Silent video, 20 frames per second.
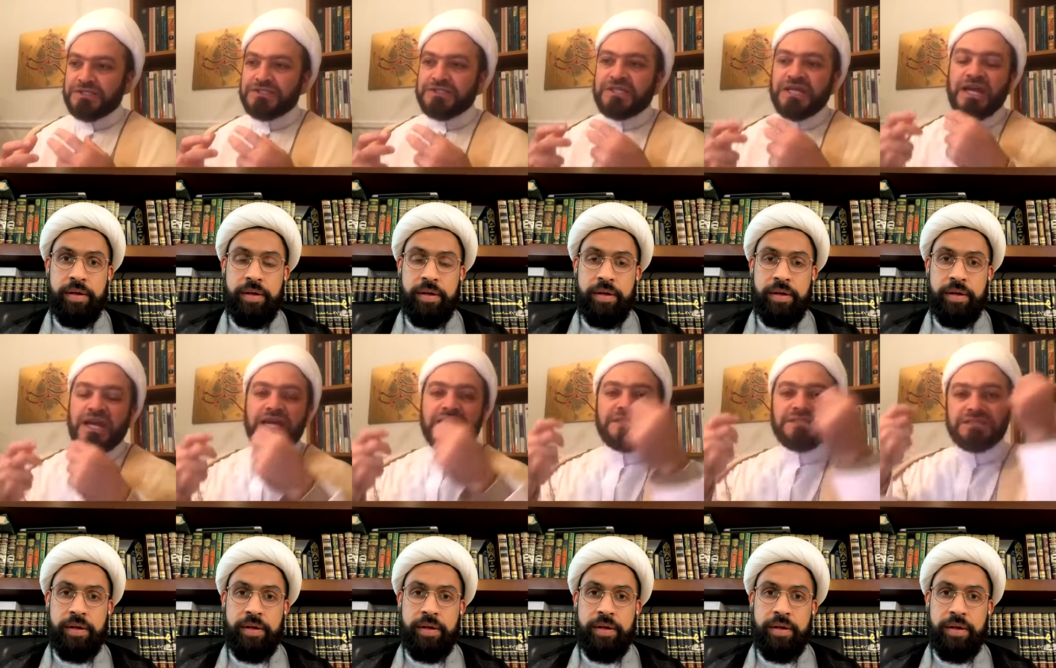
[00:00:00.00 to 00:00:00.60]

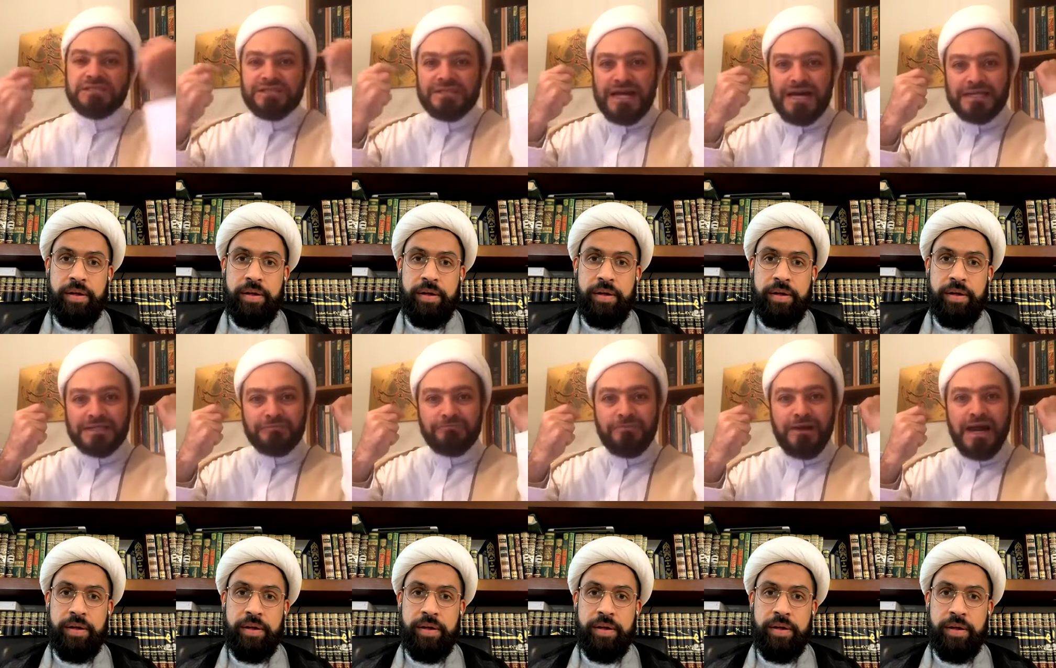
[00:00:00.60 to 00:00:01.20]
Speaker 1: change
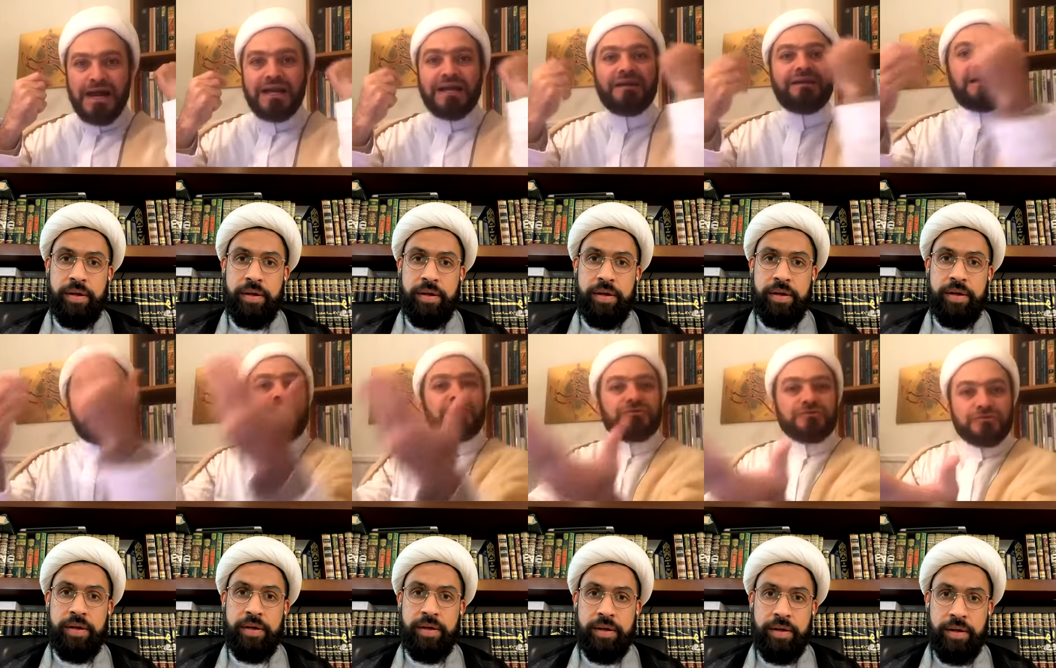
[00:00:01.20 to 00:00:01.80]
that
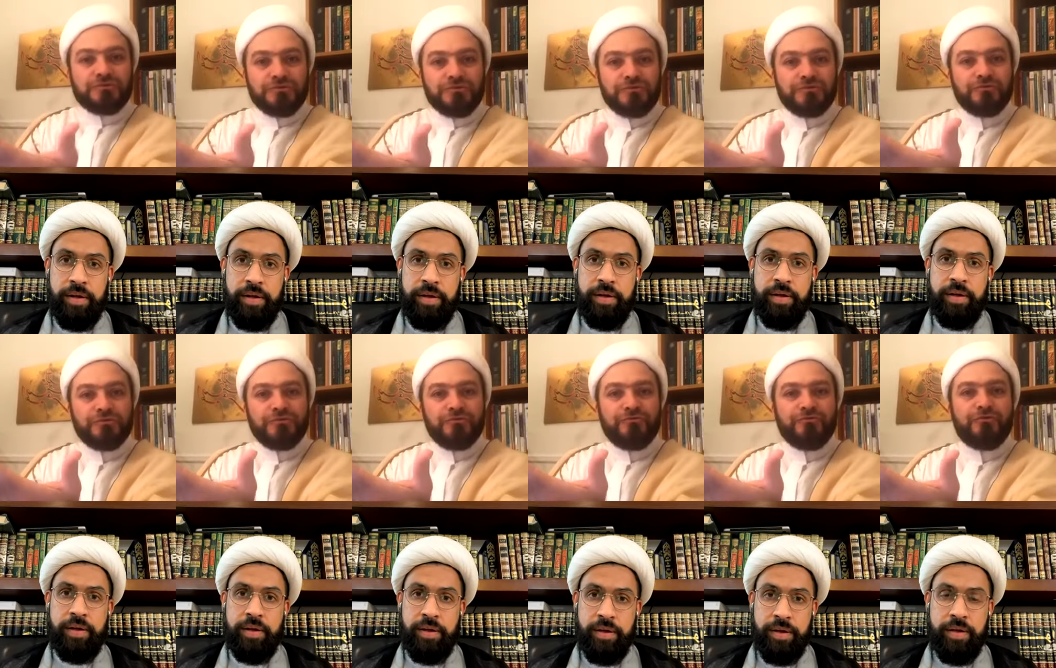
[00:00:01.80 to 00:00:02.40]
background
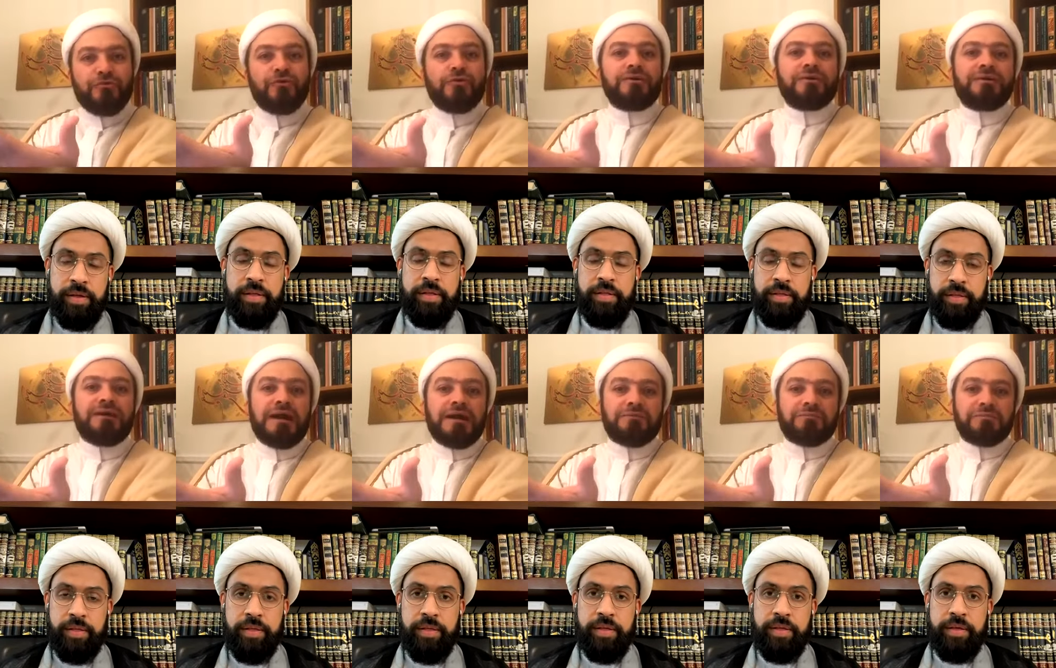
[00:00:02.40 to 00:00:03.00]
to
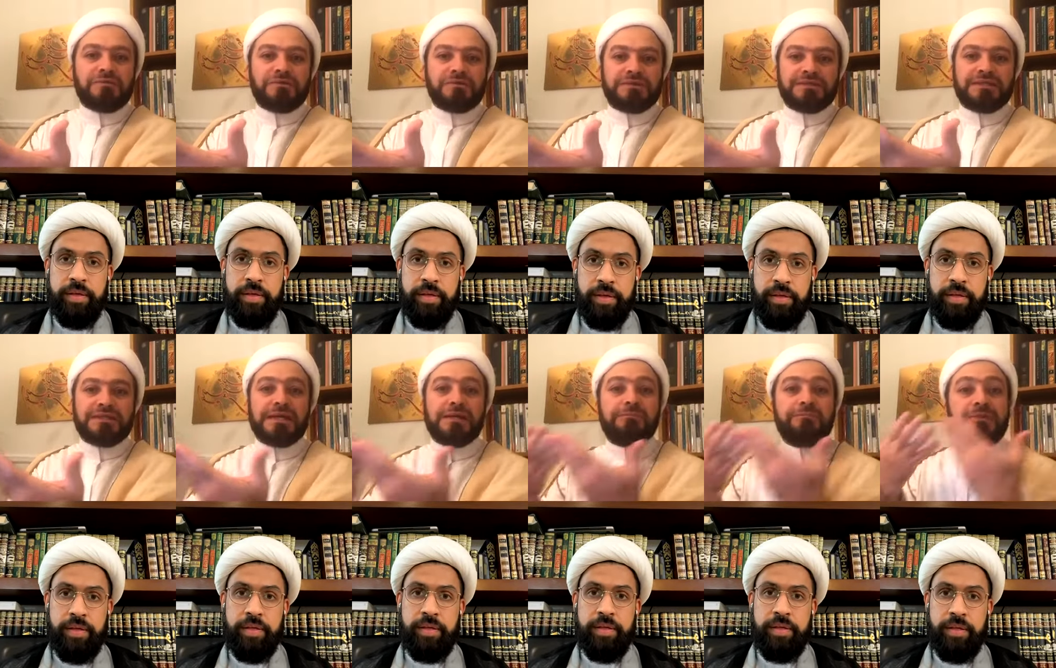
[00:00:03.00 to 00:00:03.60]
foreground
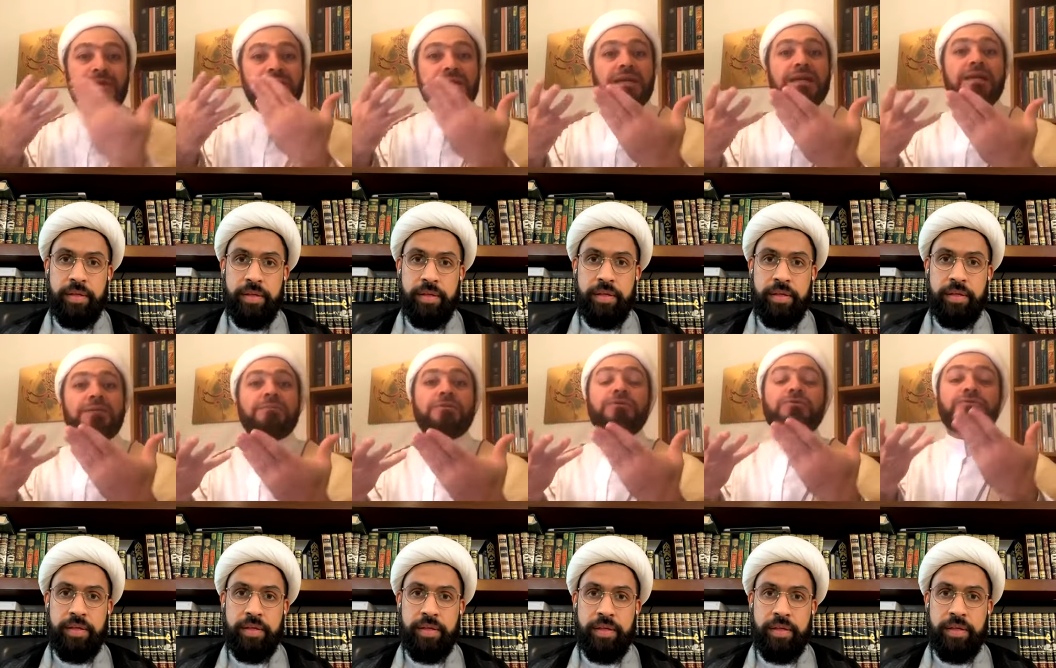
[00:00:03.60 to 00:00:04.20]
music and being
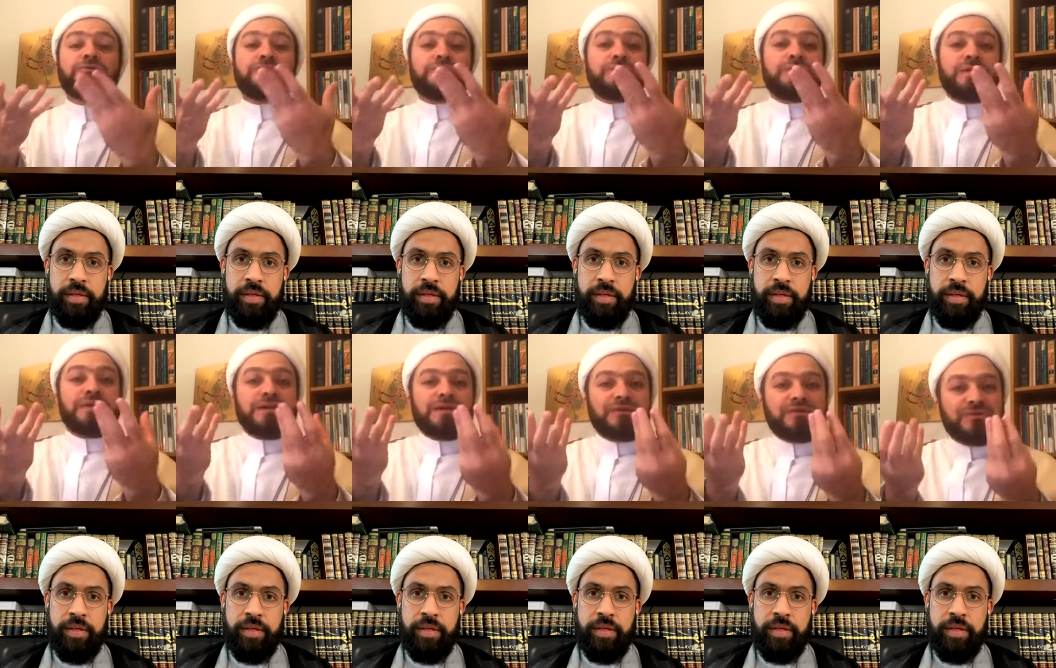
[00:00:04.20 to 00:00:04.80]
able to
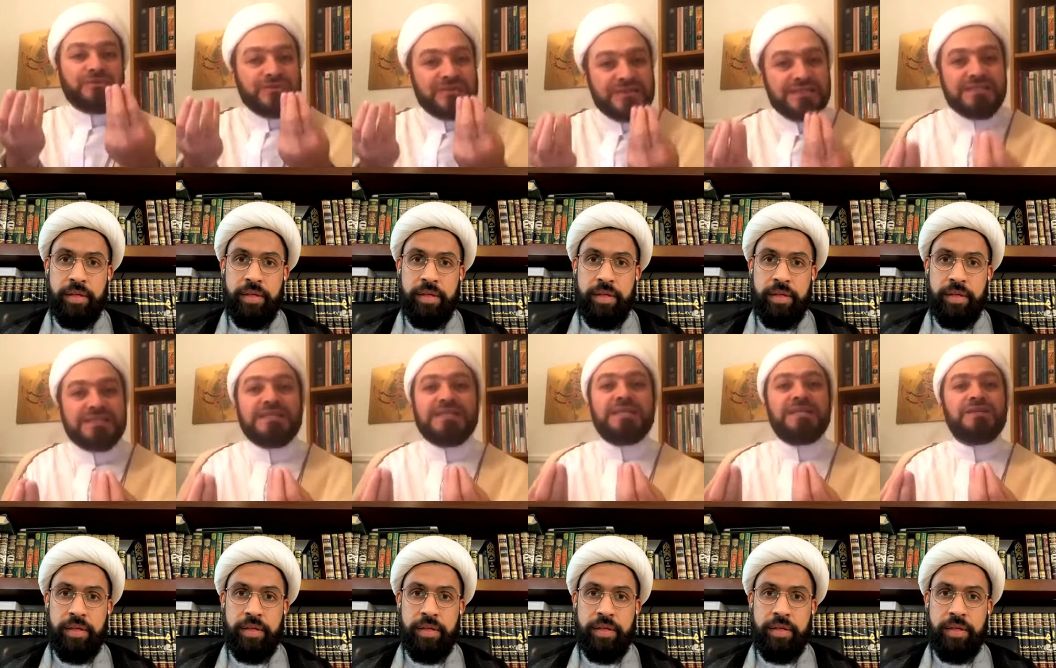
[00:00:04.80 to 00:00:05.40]
to
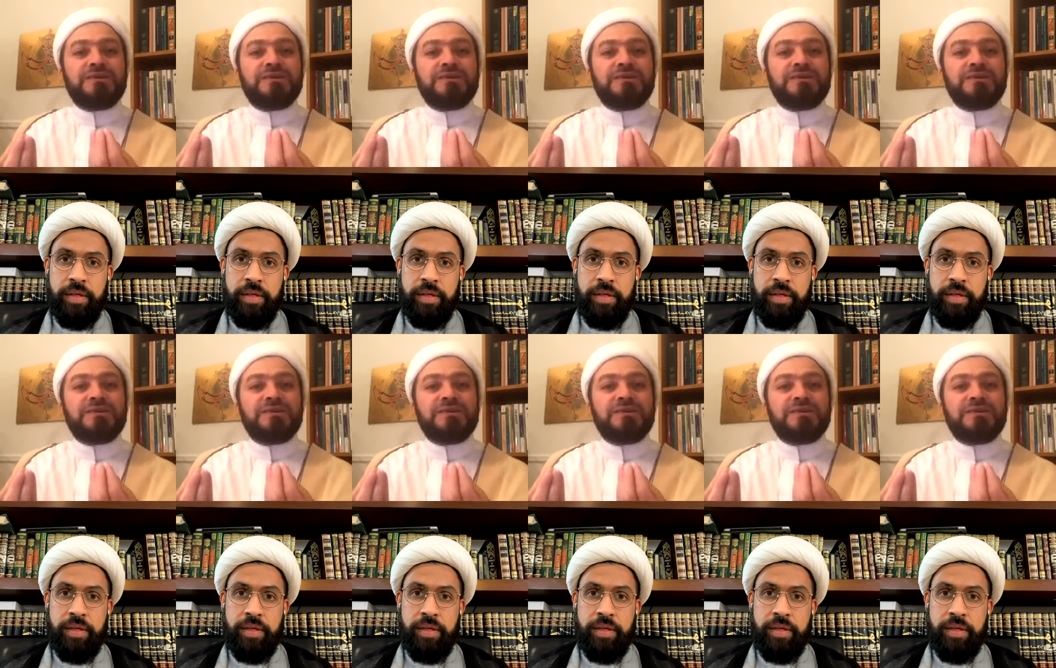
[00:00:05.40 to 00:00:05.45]
see